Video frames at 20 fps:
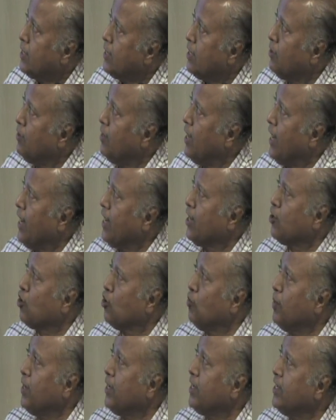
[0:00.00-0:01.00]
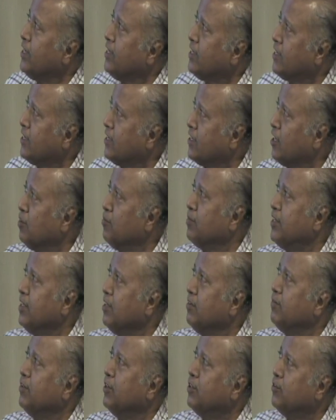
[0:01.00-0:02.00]
Now lead chromate is
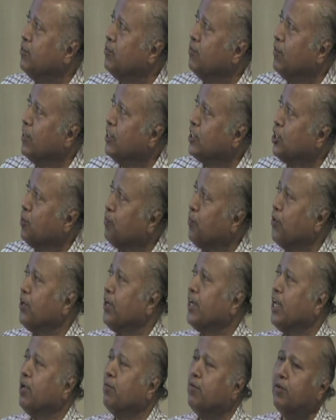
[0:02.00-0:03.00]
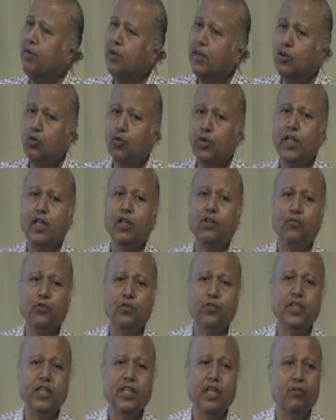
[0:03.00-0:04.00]
something which once upon a time, even today if you
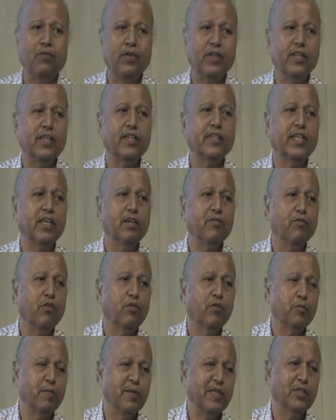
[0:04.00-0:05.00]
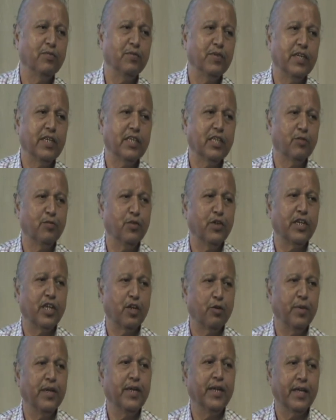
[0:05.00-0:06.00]
see FSSAI for specification for
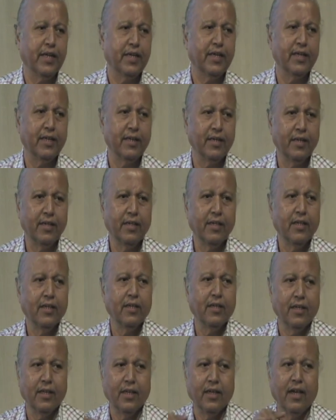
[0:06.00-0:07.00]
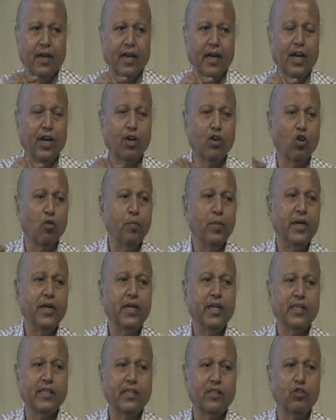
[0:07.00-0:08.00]
turmeric, lead chromate
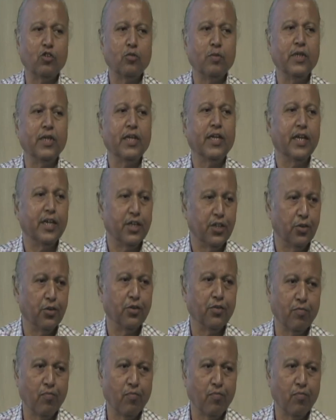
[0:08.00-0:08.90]
test should be negative.